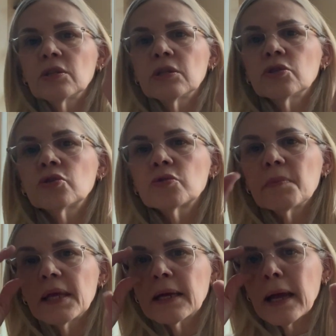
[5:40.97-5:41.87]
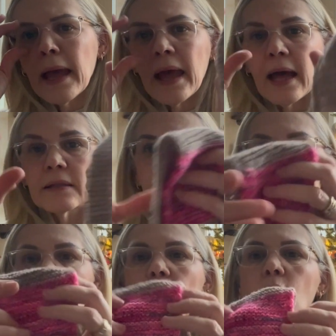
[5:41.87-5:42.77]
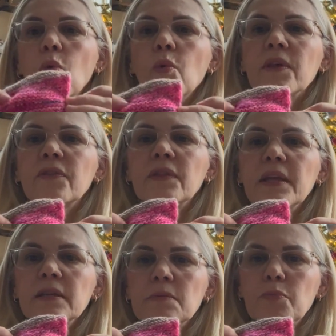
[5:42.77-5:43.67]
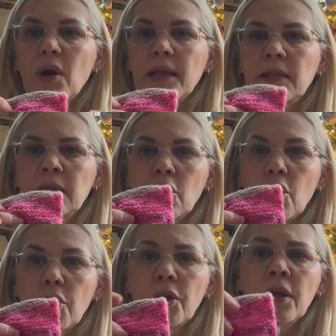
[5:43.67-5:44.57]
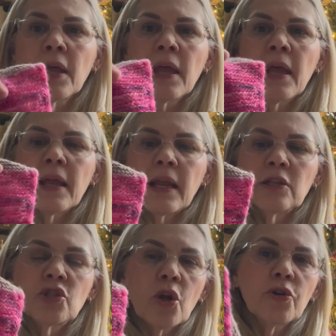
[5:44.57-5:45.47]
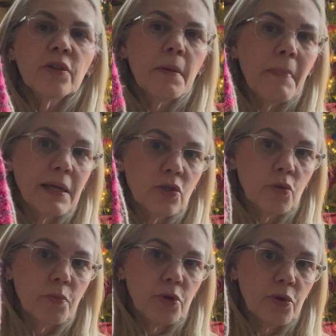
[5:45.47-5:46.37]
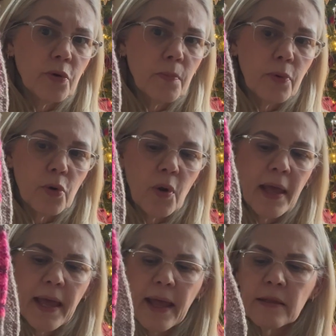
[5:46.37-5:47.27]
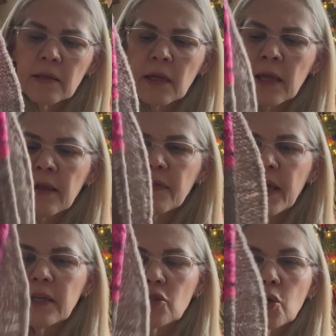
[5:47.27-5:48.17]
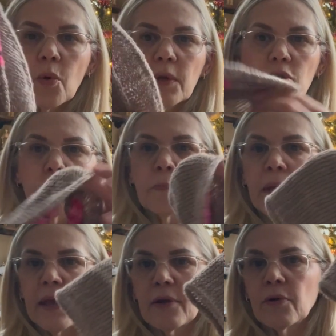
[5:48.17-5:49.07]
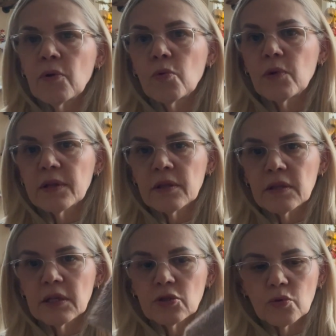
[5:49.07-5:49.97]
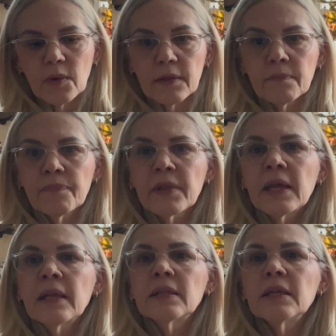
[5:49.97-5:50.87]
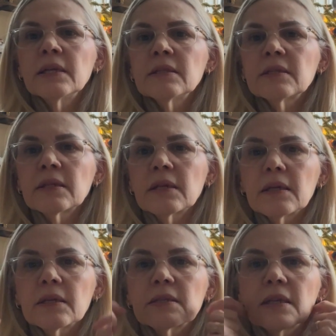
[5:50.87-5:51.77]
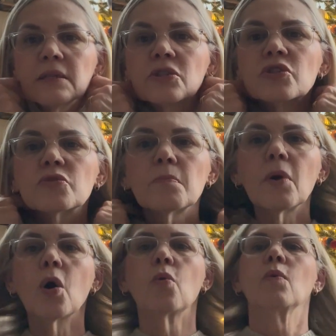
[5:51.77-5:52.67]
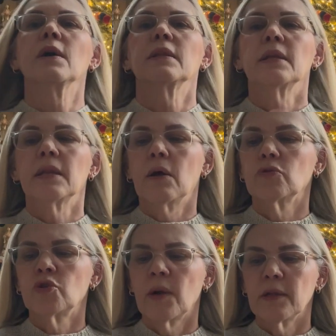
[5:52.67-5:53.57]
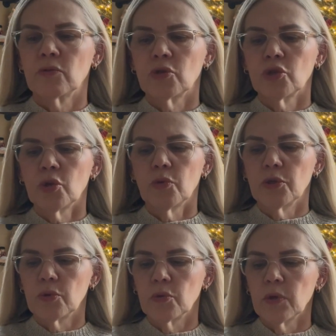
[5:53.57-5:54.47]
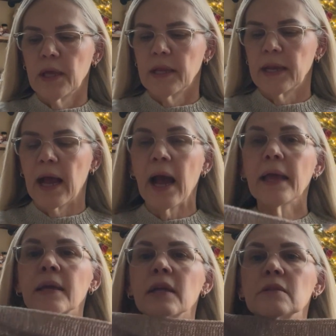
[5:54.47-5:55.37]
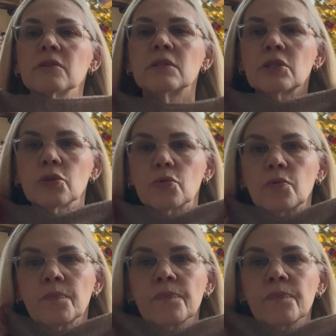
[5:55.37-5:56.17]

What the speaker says: is to make a hat with this bright yarn, and I started the muscle burl hat that it's going to pair with this one. This is a small one, and I'll try to show you, and I can still